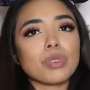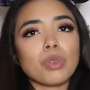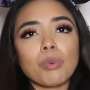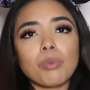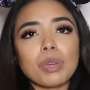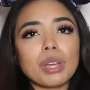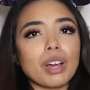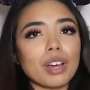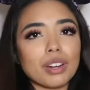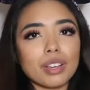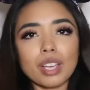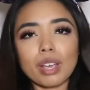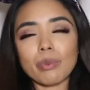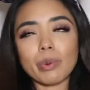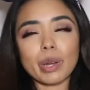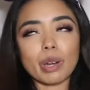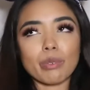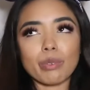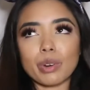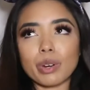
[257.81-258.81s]
we gotta get
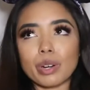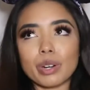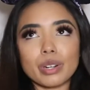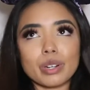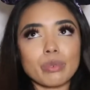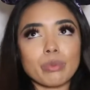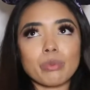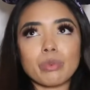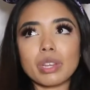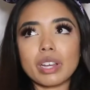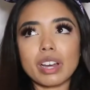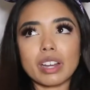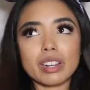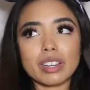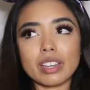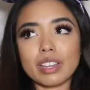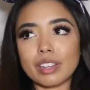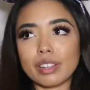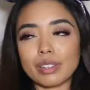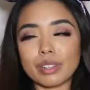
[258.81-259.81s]
rid of her. We gotta
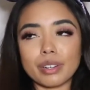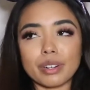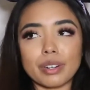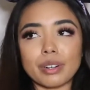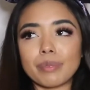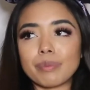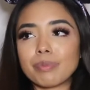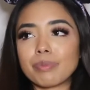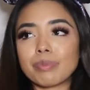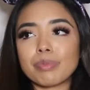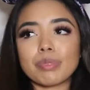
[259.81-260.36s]
kill her.